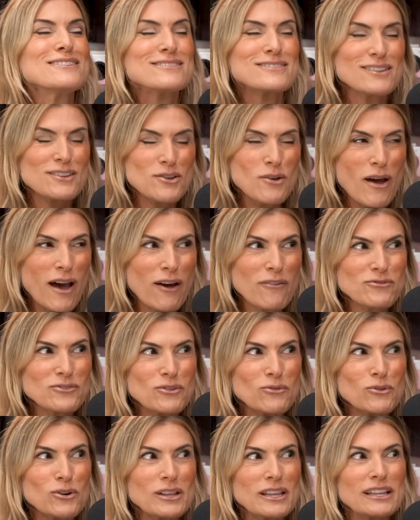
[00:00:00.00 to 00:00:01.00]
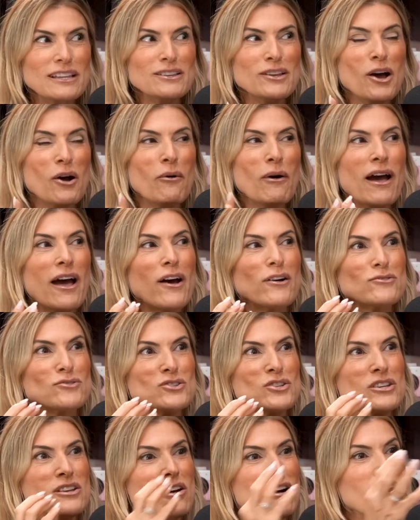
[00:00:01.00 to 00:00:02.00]
So you have to really know how
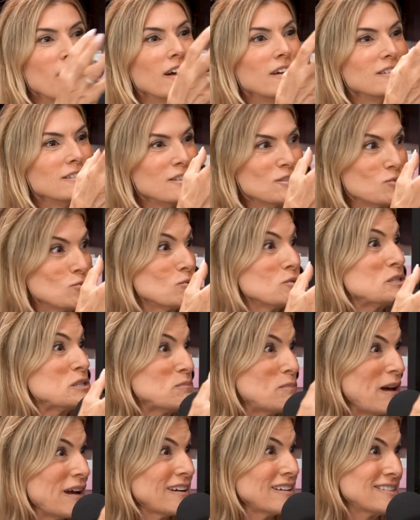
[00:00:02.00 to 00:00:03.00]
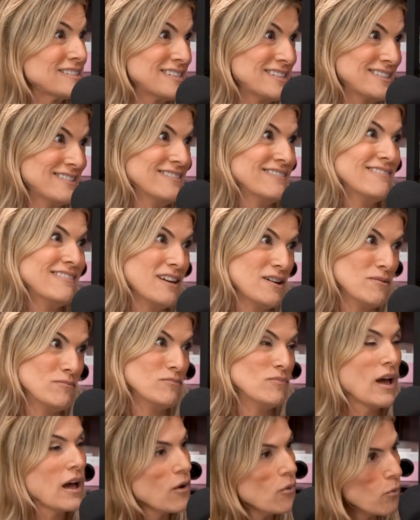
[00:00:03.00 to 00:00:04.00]
to not disrespect
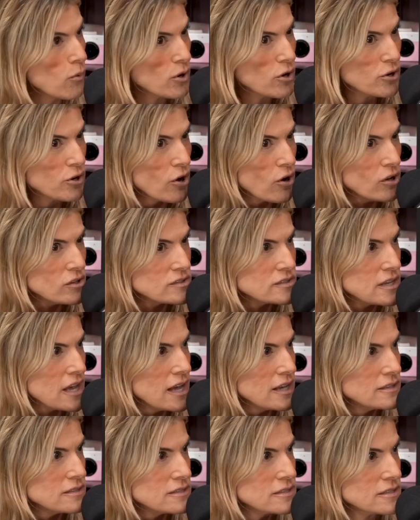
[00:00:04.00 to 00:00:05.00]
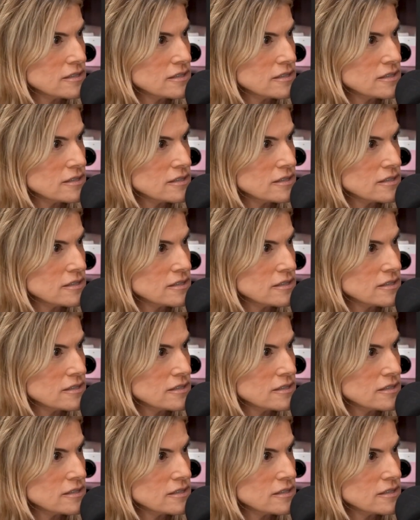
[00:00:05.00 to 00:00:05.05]
them. What are your all signs?